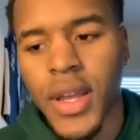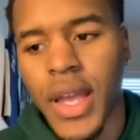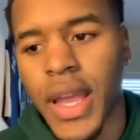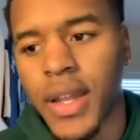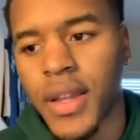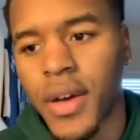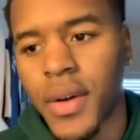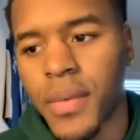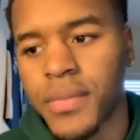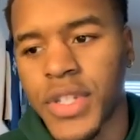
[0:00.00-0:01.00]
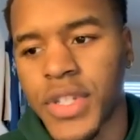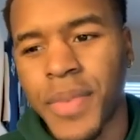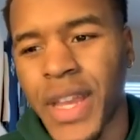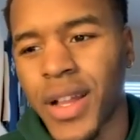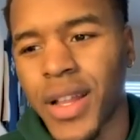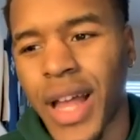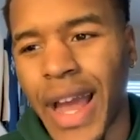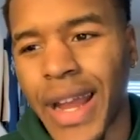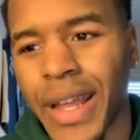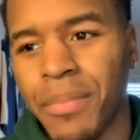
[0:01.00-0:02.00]
And just being a
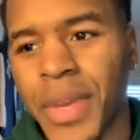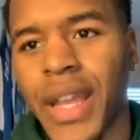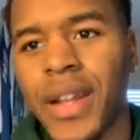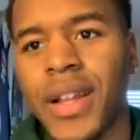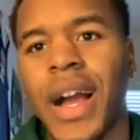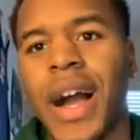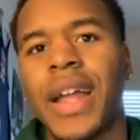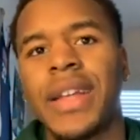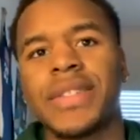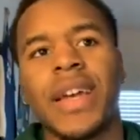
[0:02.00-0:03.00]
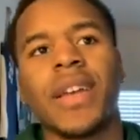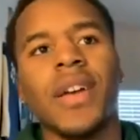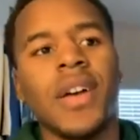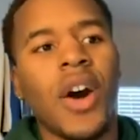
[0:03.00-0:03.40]
light and being a guy that's like,